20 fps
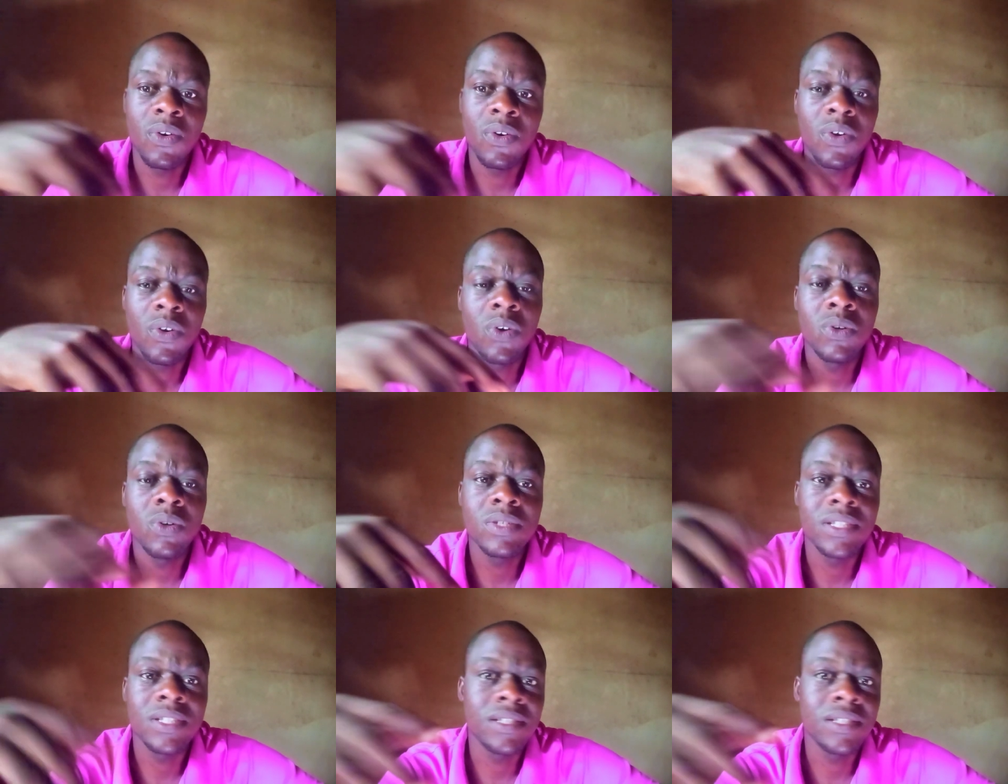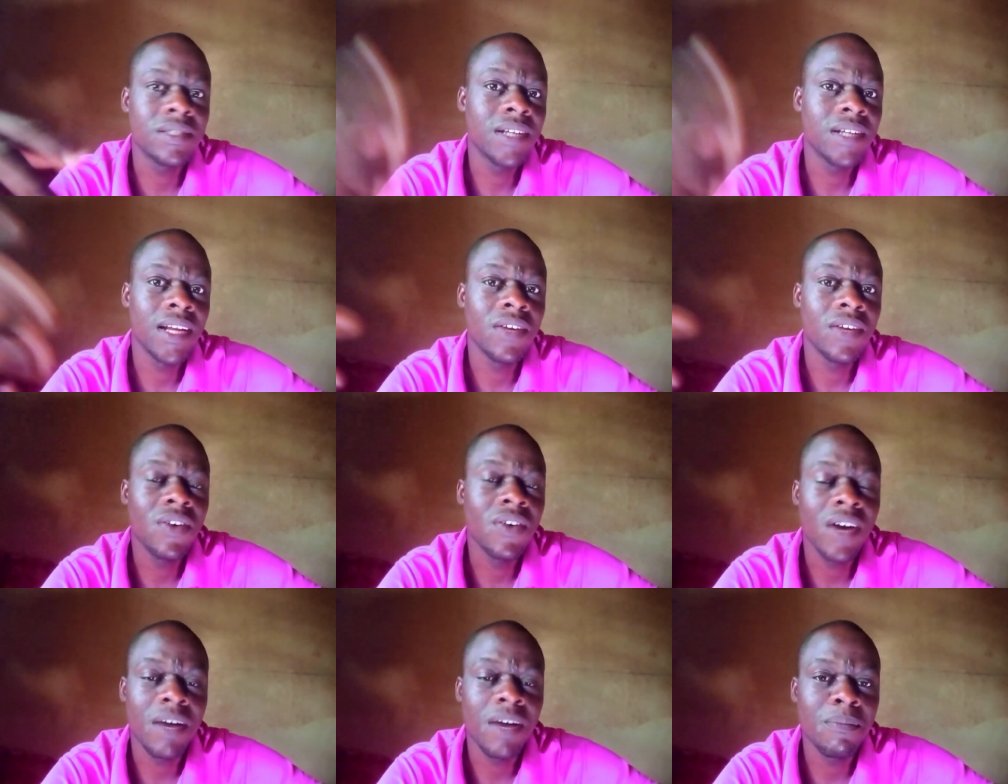on content that I
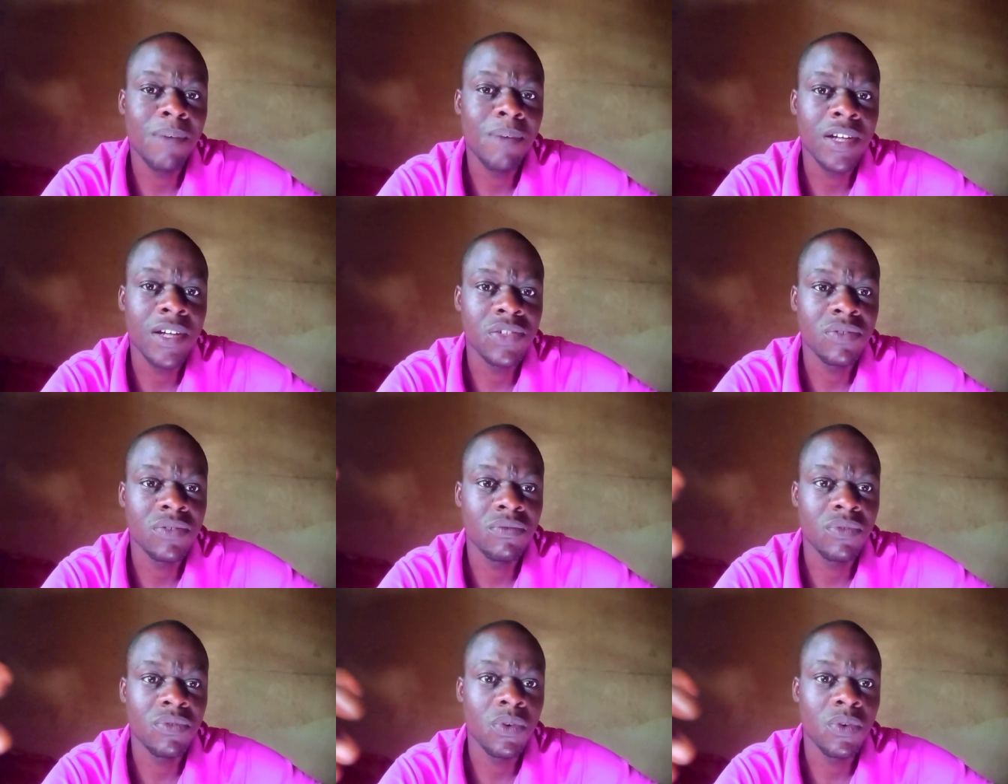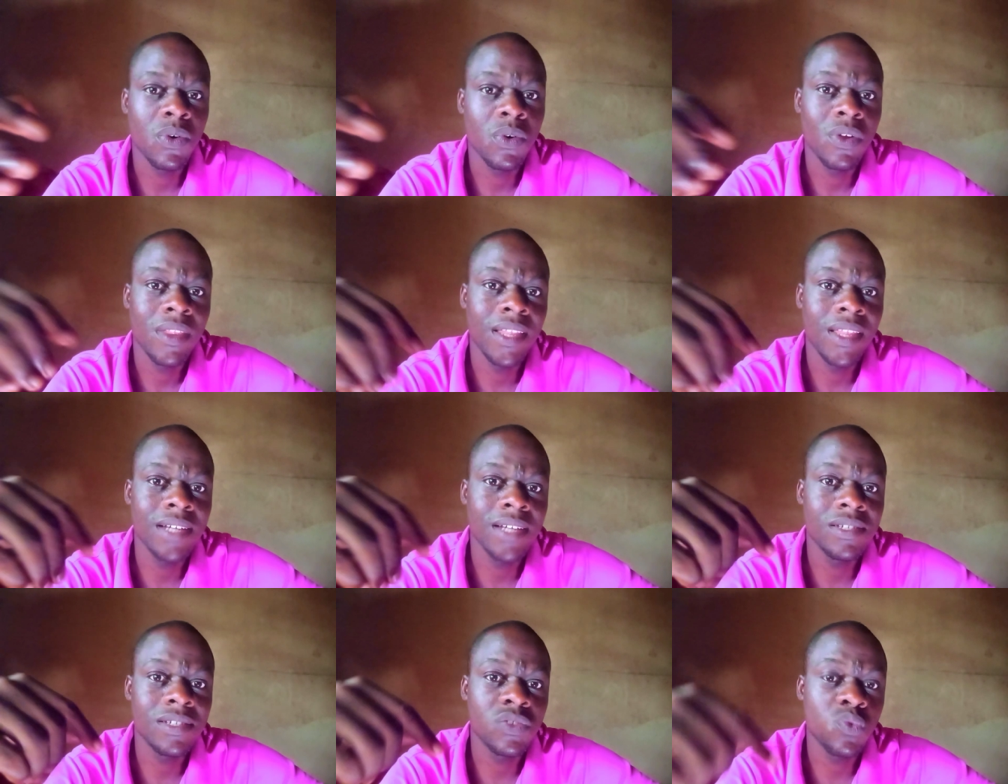don't have passion for.
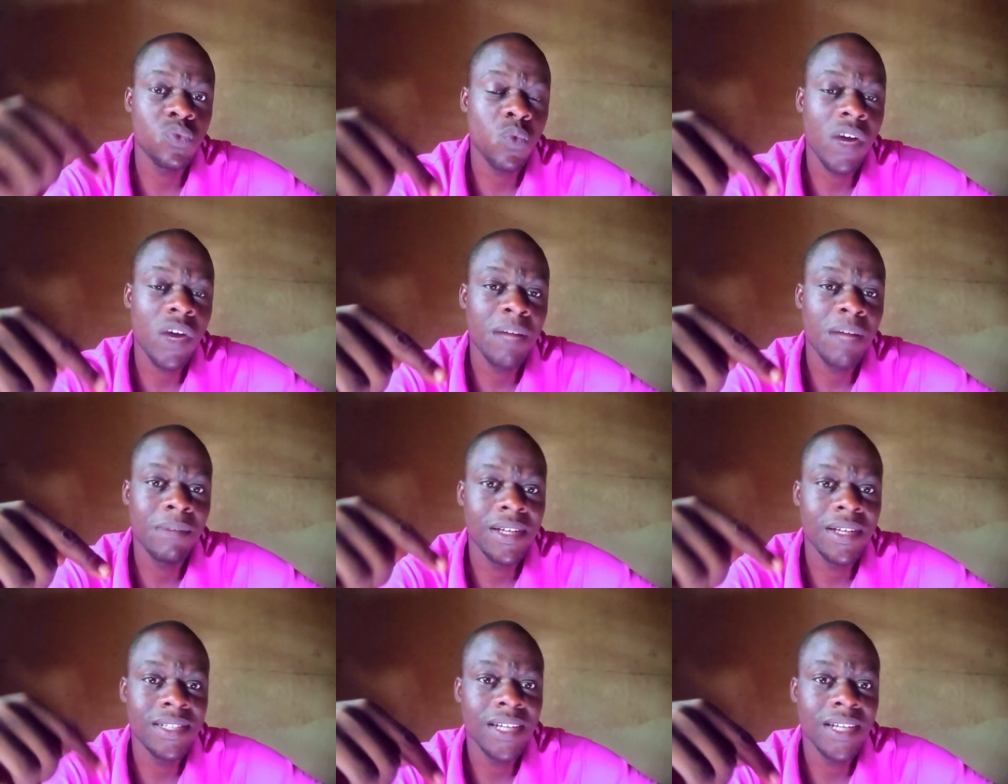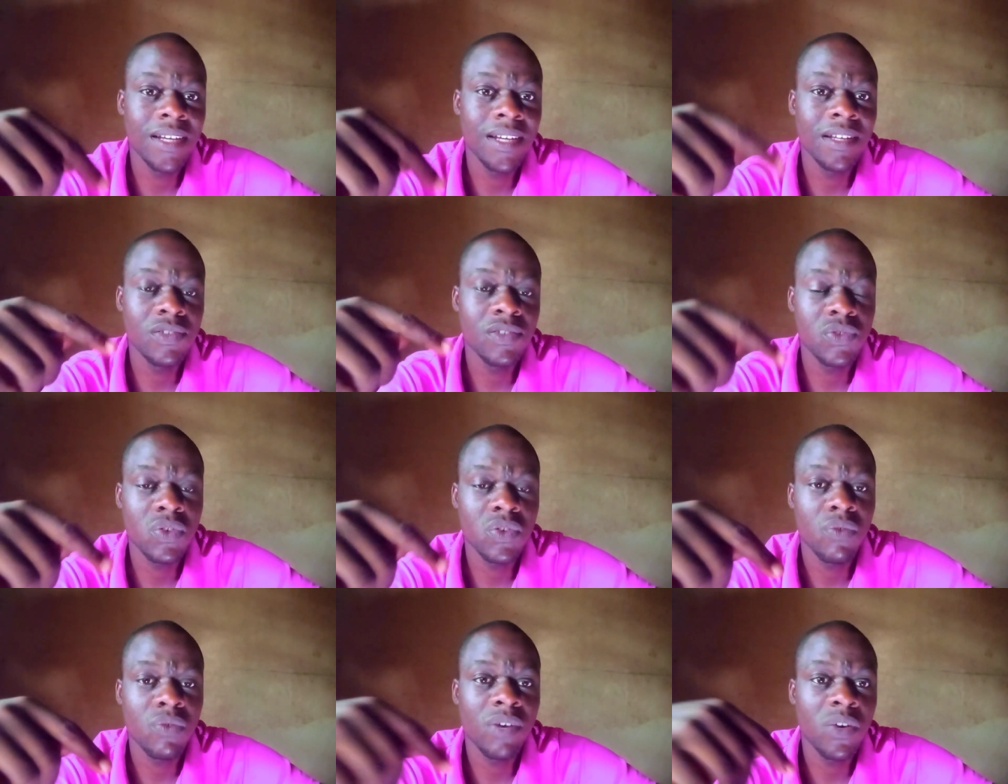That is why my channel
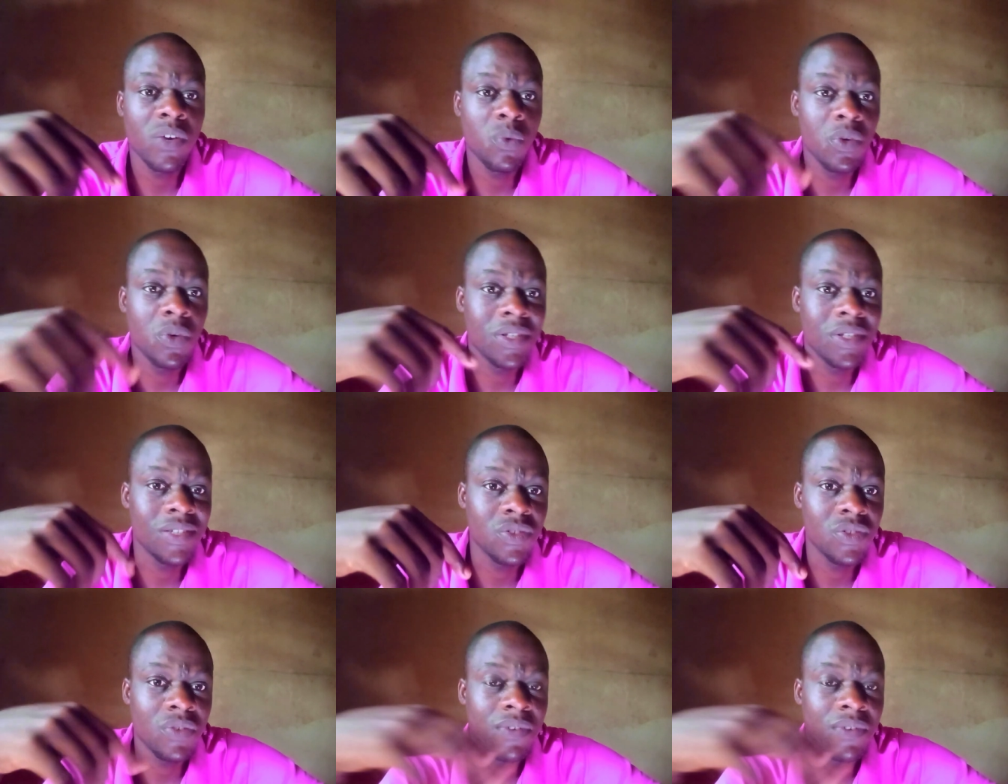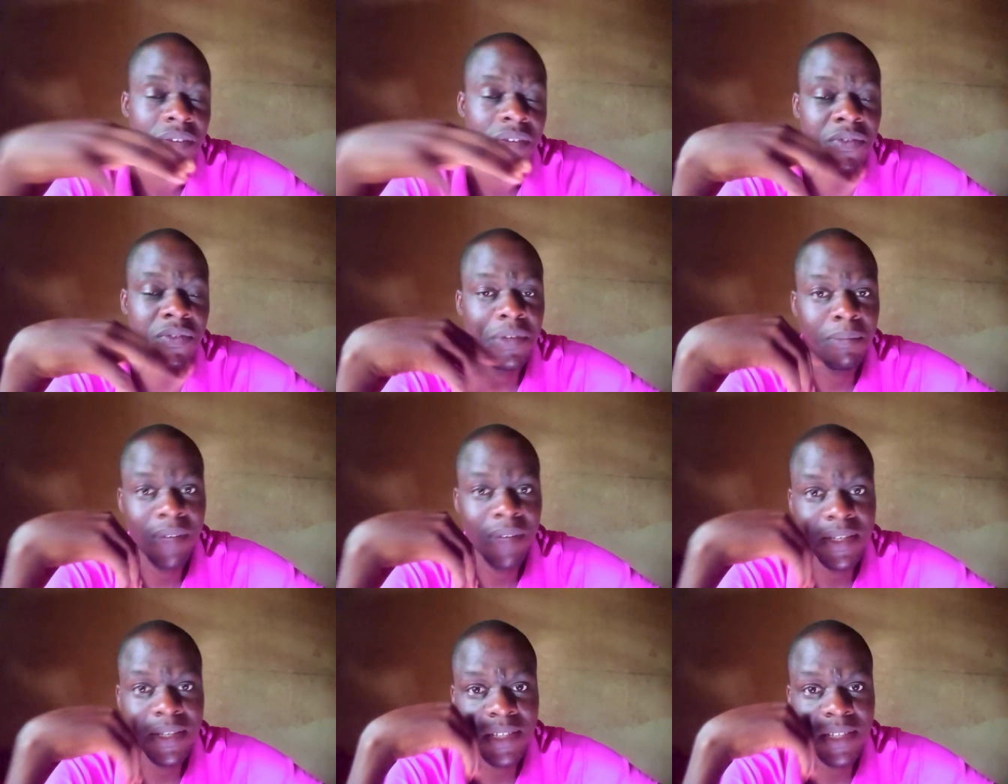suffered what it suffered for
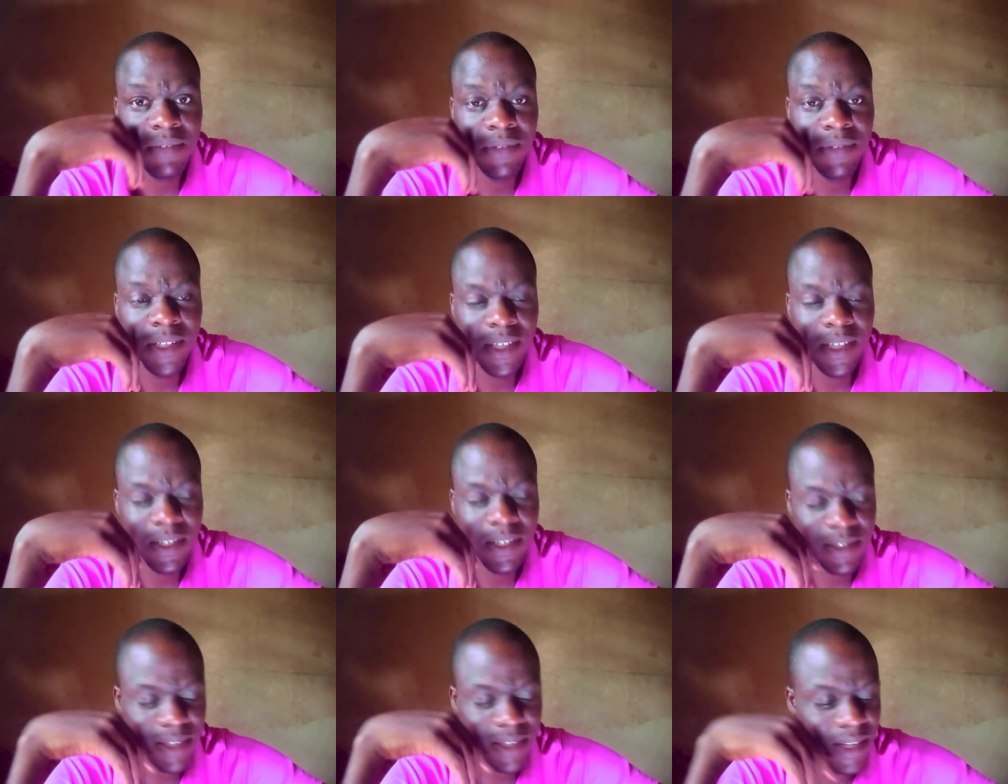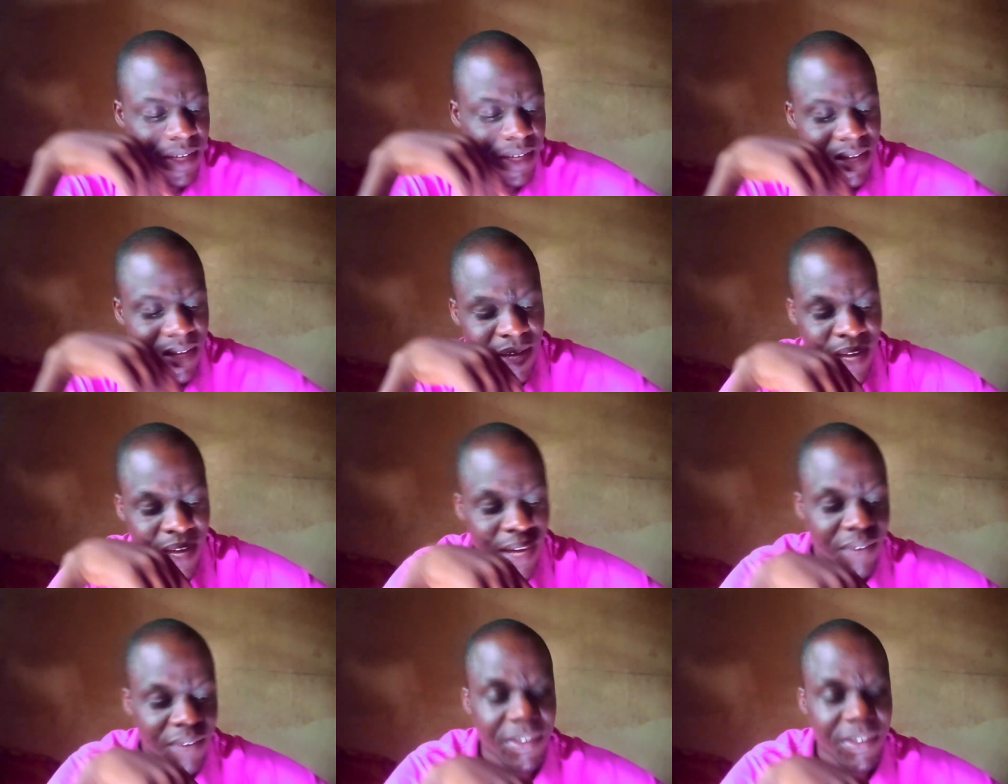the past seven years.
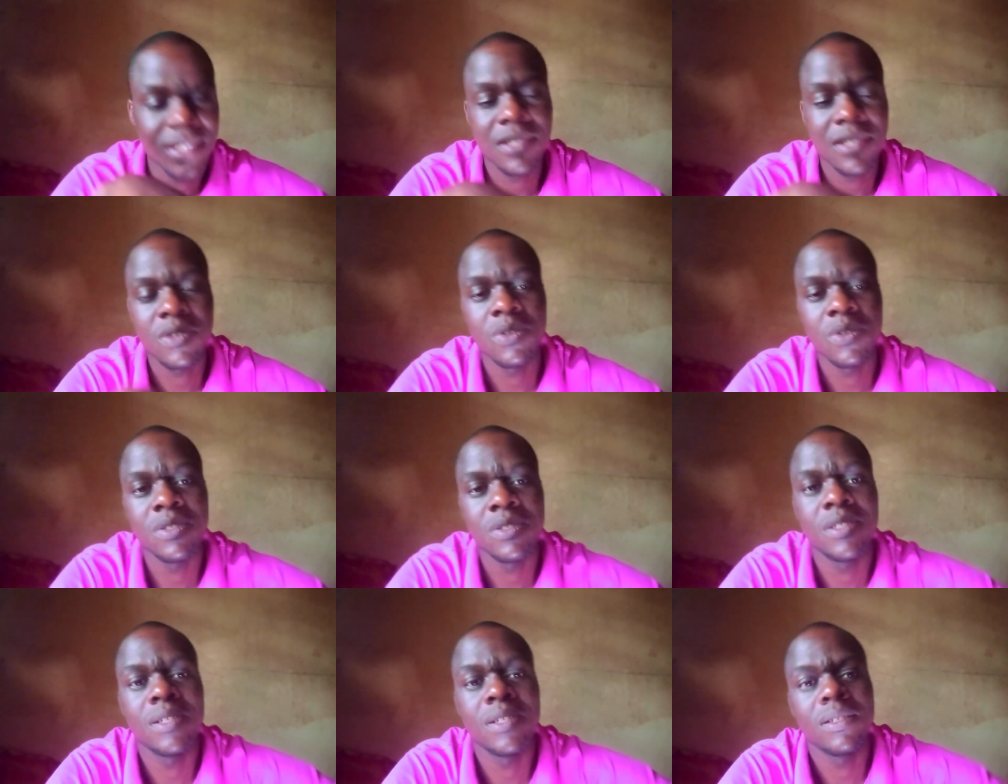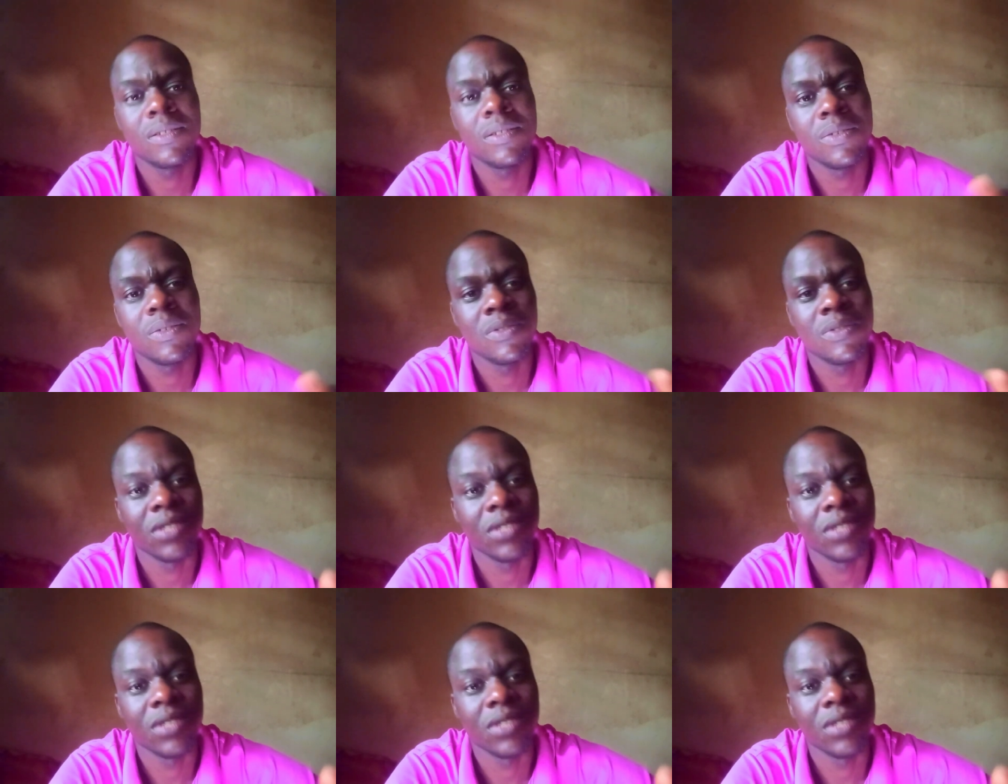I created content